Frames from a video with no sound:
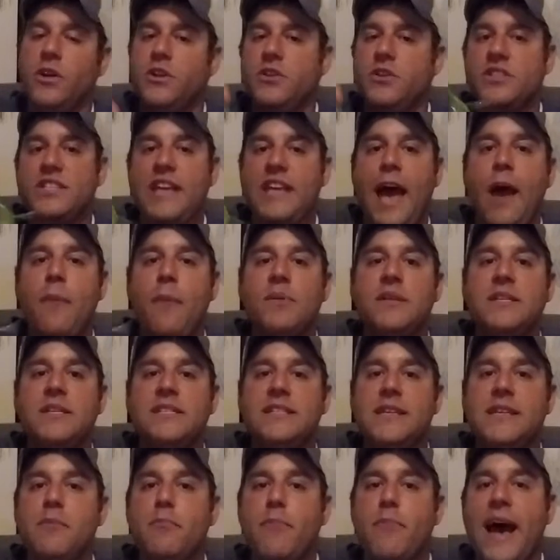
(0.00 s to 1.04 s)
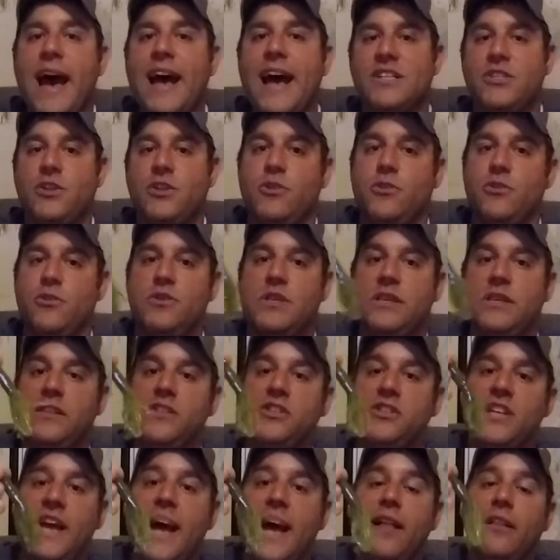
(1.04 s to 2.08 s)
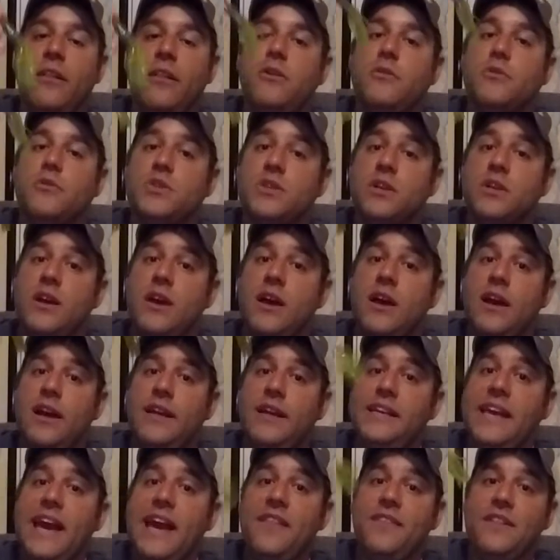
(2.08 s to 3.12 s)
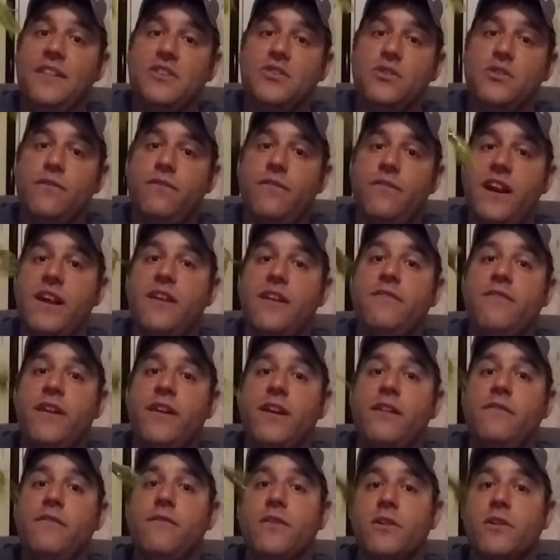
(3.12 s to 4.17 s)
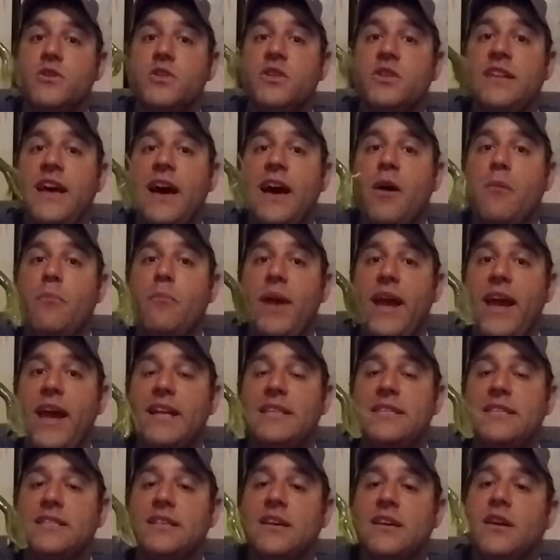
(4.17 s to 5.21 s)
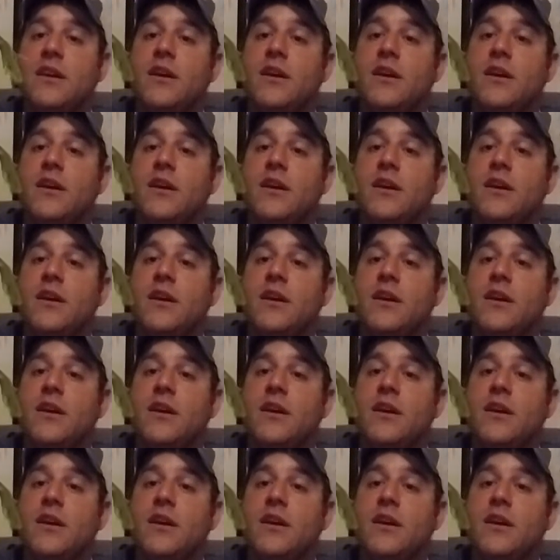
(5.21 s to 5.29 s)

just happen to see a bass cruising the shallows. Again, these are very, very versatile baits.